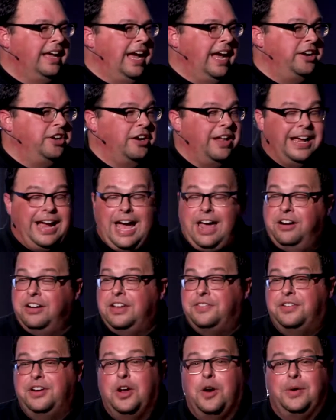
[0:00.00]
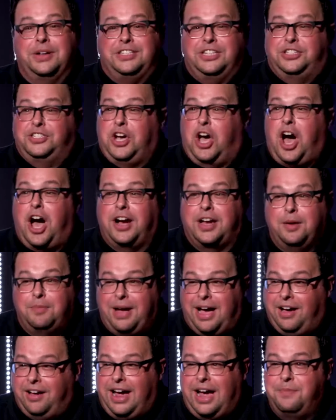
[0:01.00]
and you're like, I don't even know what to talk
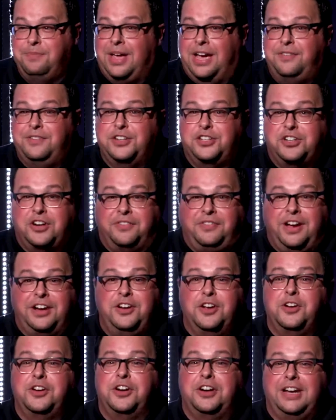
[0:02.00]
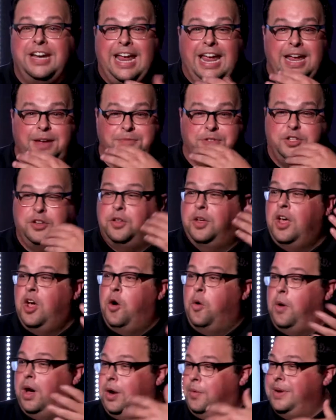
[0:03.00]
about. I'm not even sure if I know your name. So
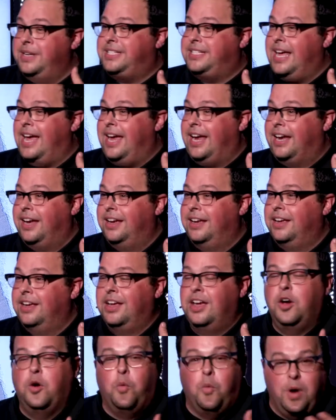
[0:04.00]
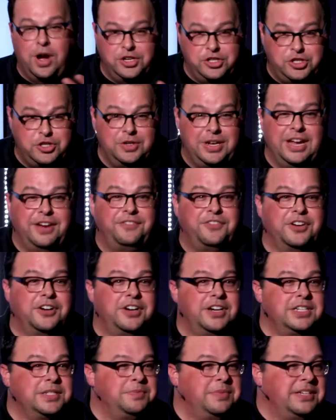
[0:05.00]
what do we say? What'd you get for
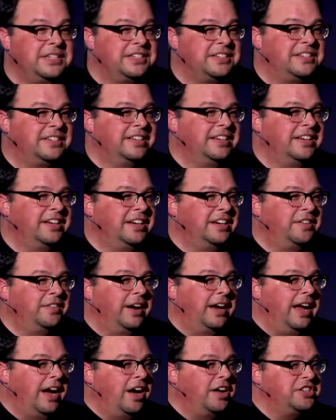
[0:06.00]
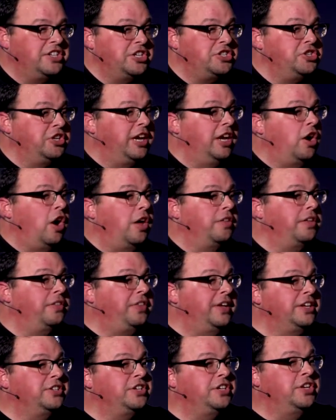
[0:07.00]
Christmas? Right? Oh, did you get all the
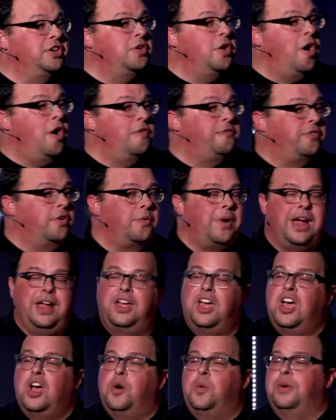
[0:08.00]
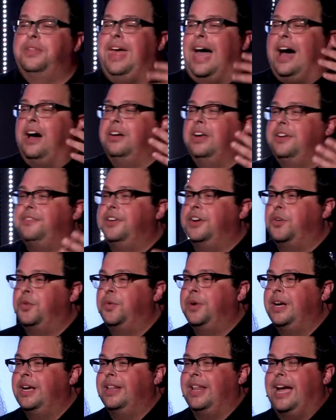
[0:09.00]
things that you hope for, right? Without even
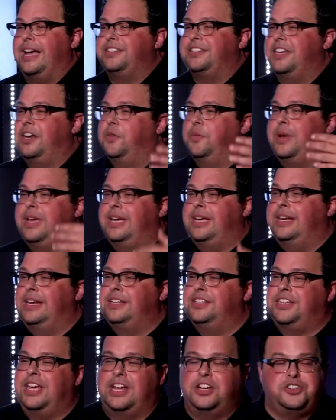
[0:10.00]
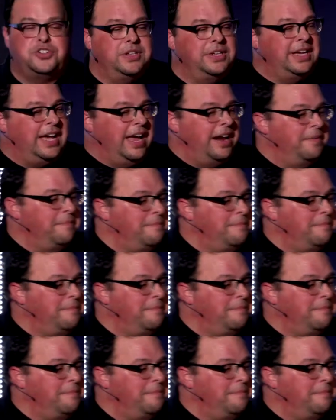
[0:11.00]
realizing it, we can intentionally kind